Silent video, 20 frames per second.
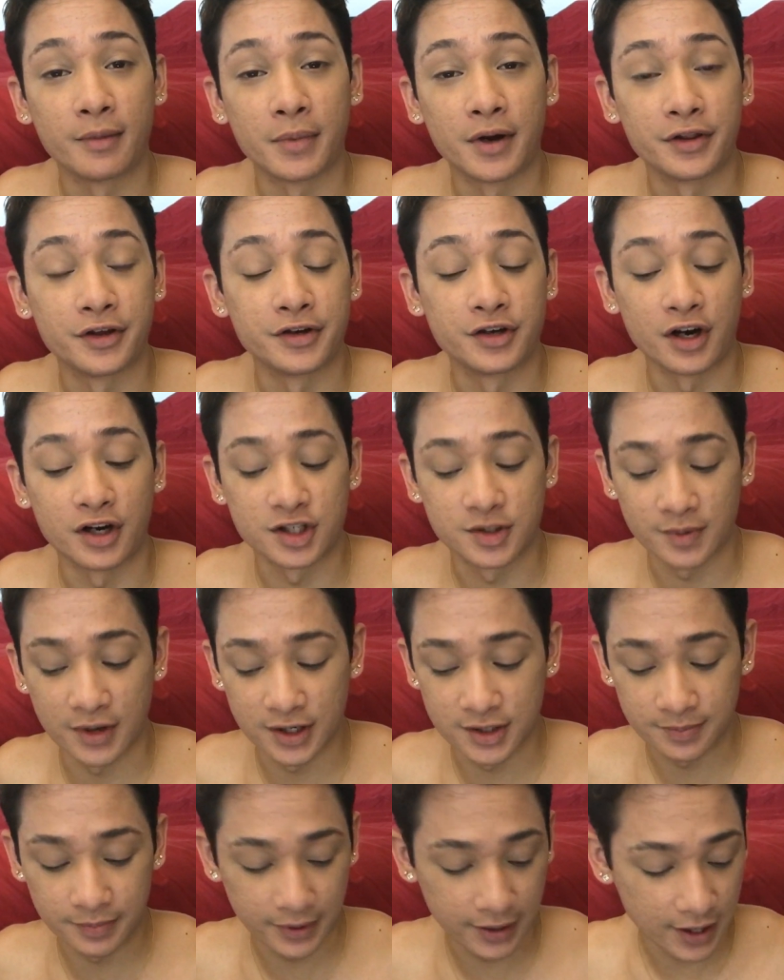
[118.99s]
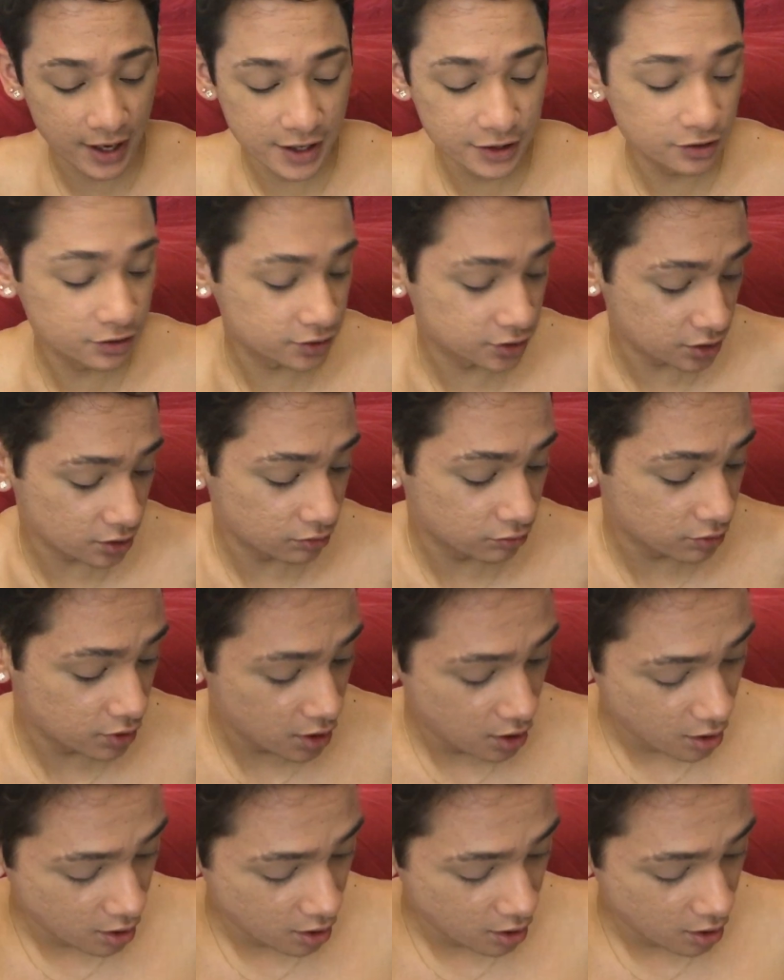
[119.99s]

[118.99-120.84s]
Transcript: up all the dark spots, but I just don't